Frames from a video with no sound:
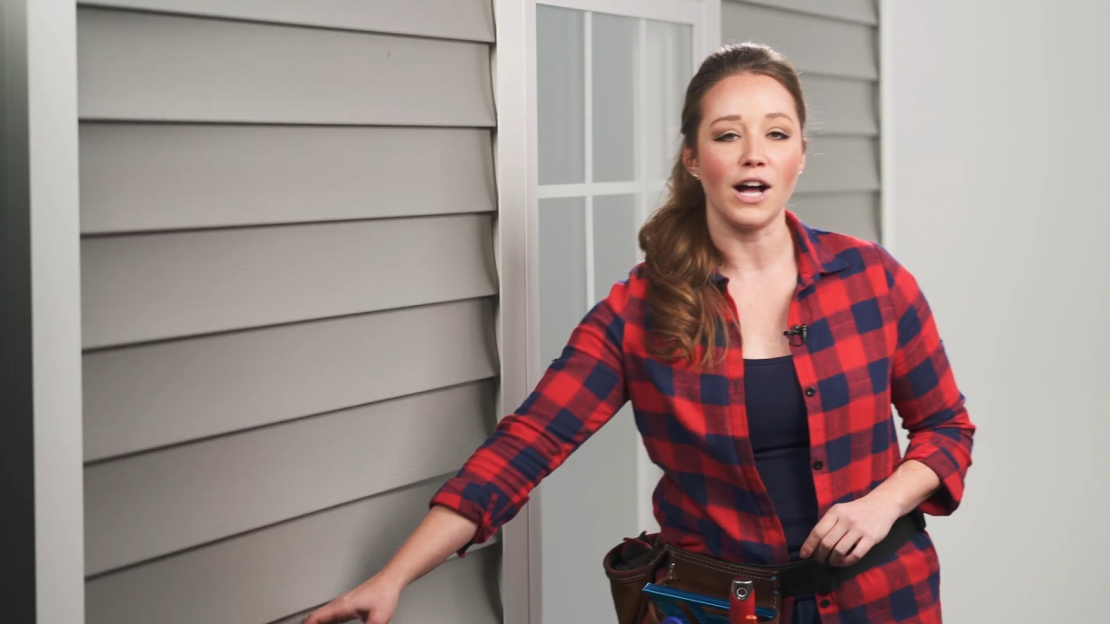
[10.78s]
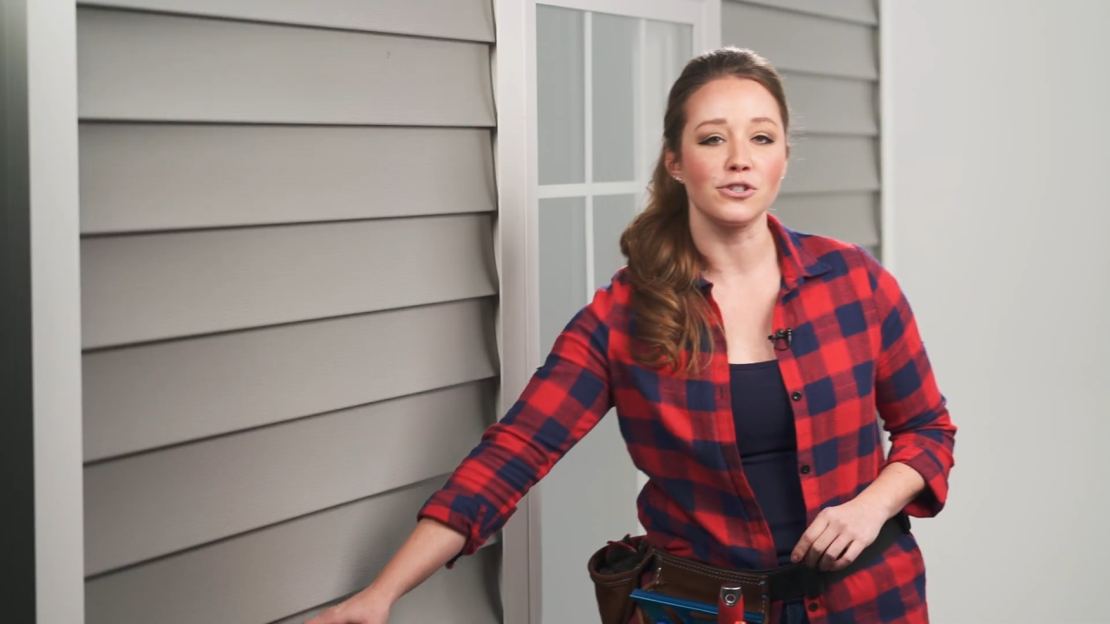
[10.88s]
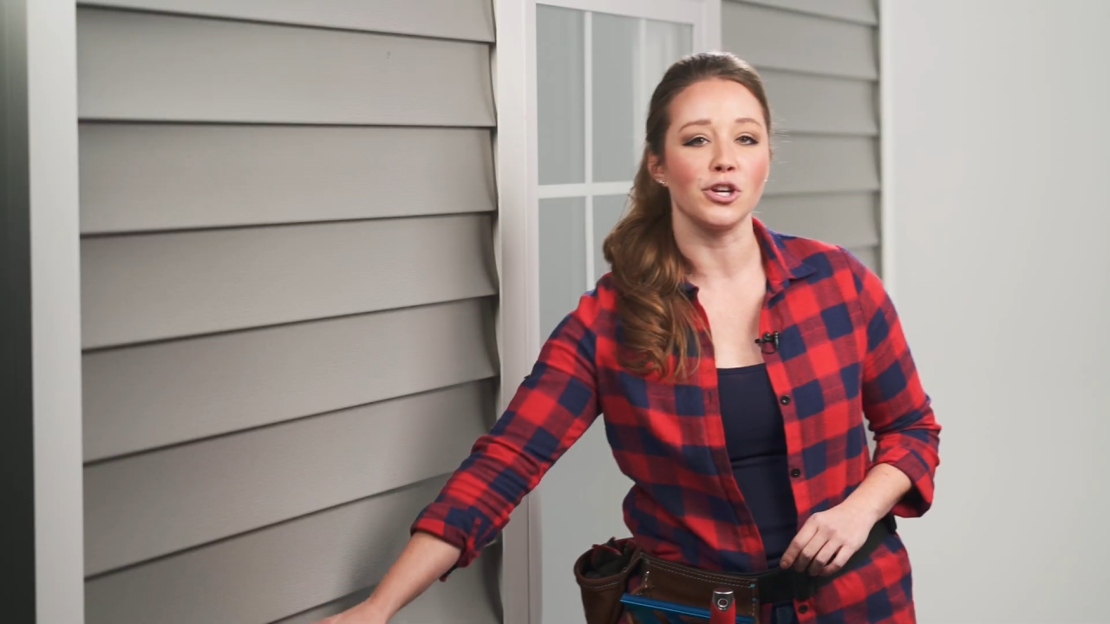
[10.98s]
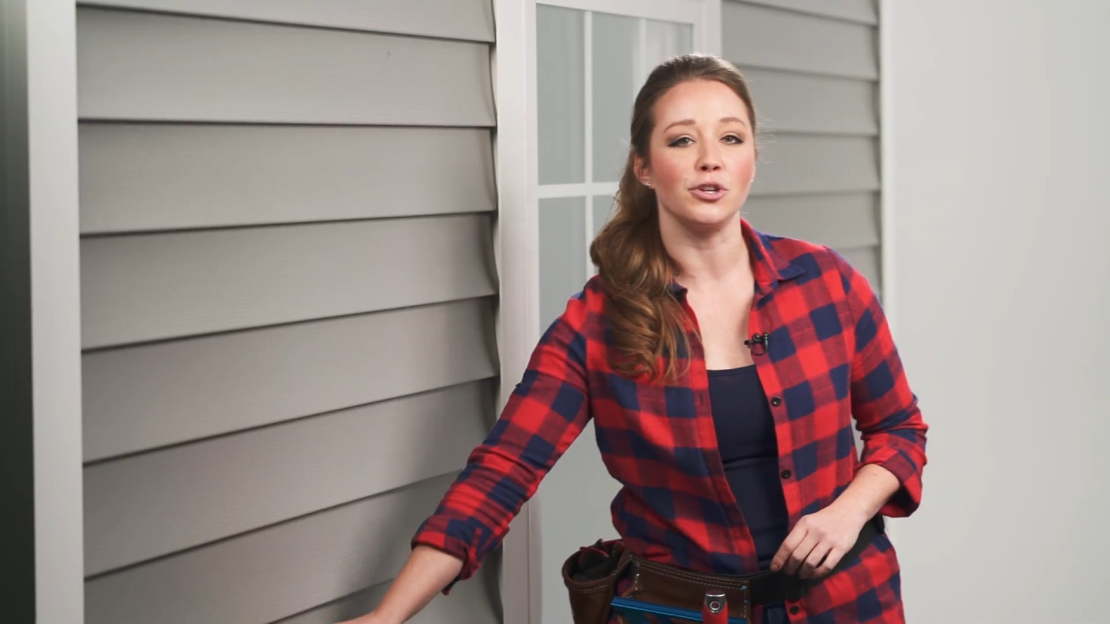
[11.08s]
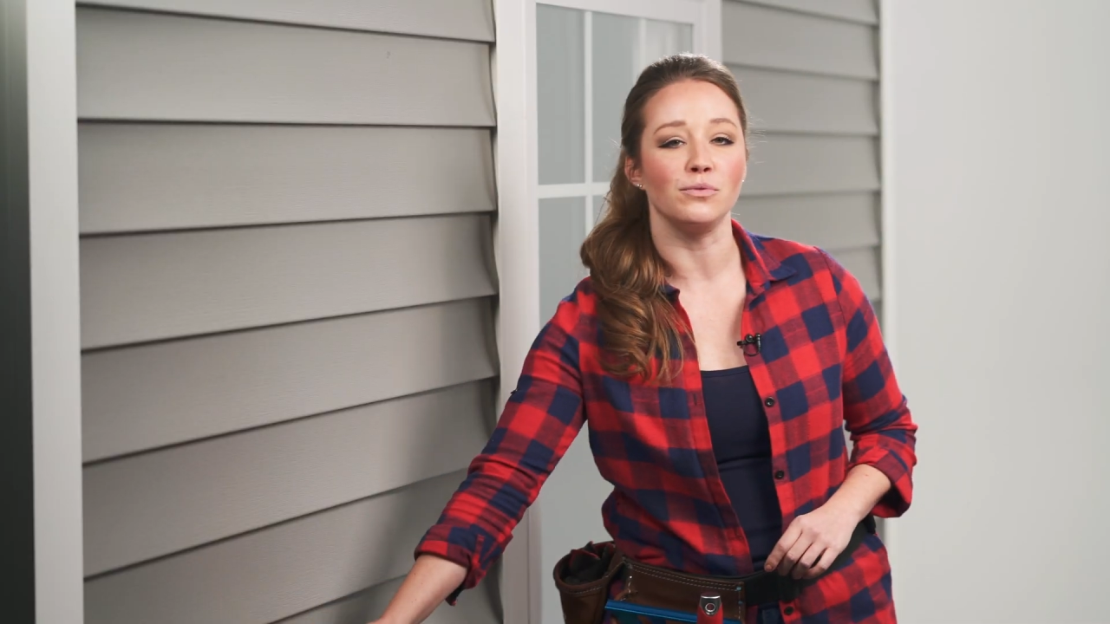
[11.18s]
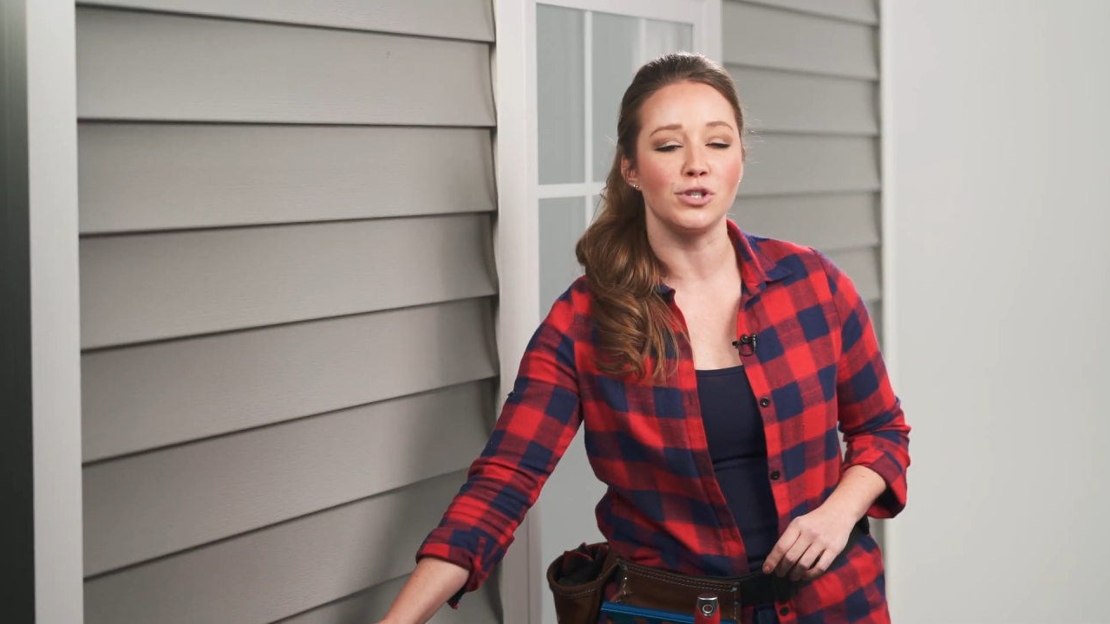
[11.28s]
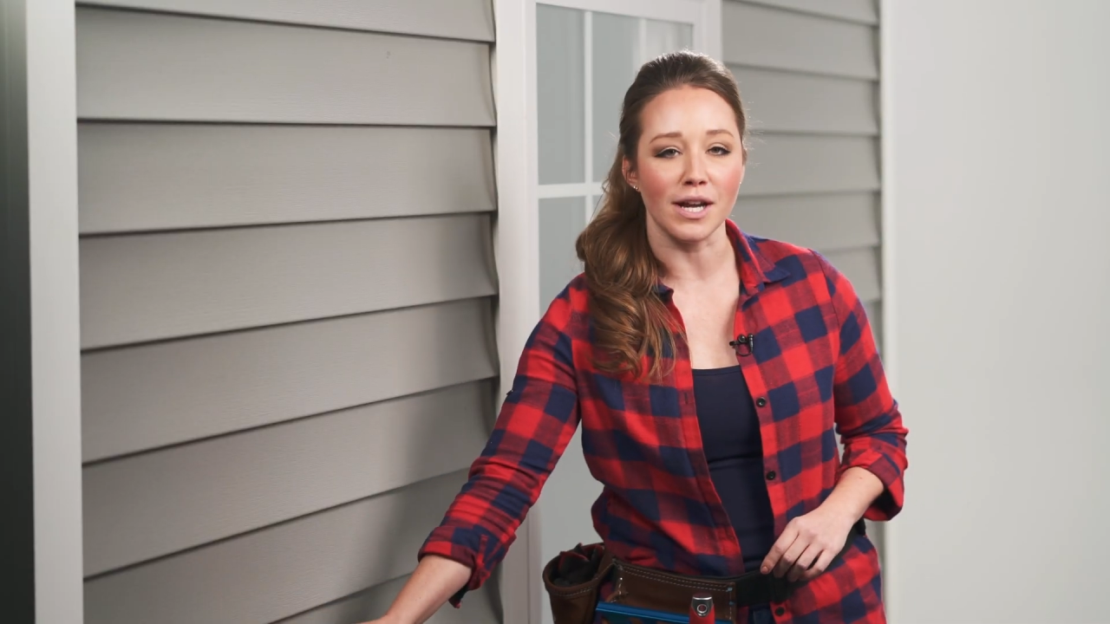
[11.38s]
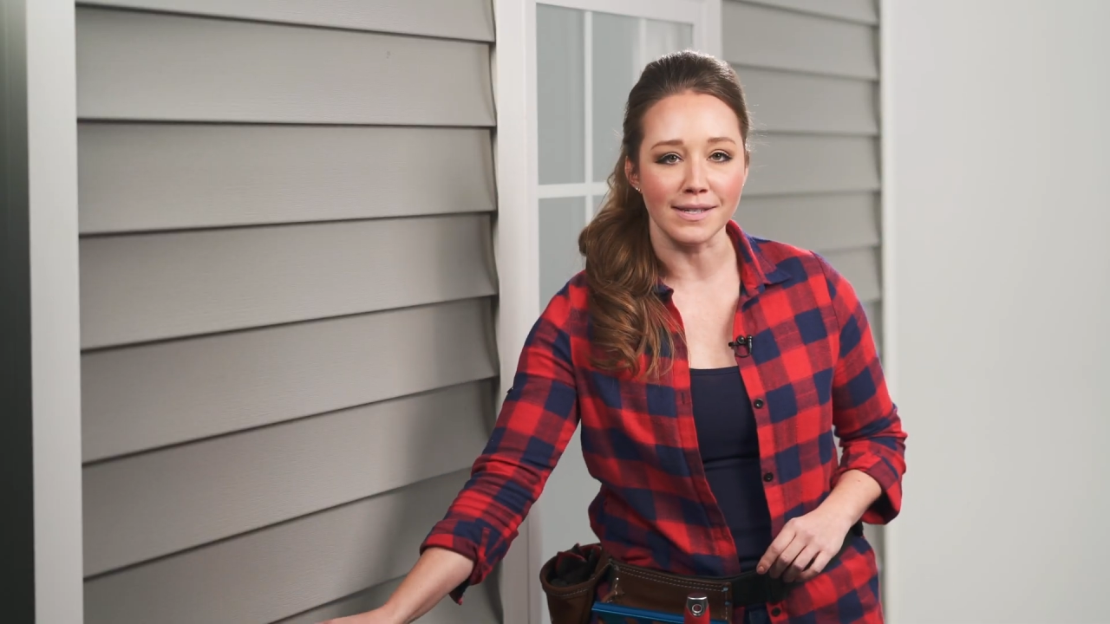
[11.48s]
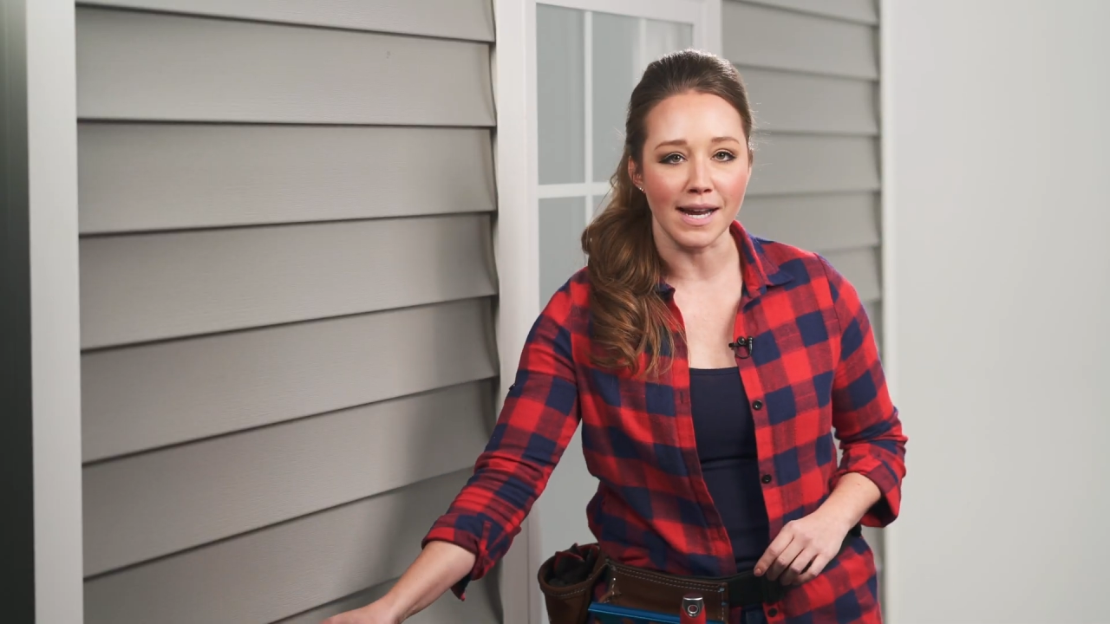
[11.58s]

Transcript: I'll show you just